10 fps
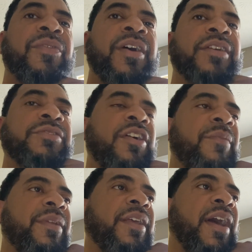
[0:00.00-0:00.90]
Thugs or
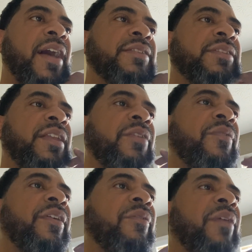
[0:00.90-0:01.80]
Harmony guys said in
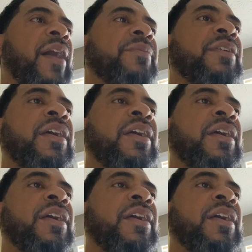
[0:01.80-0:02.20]
one of the rap,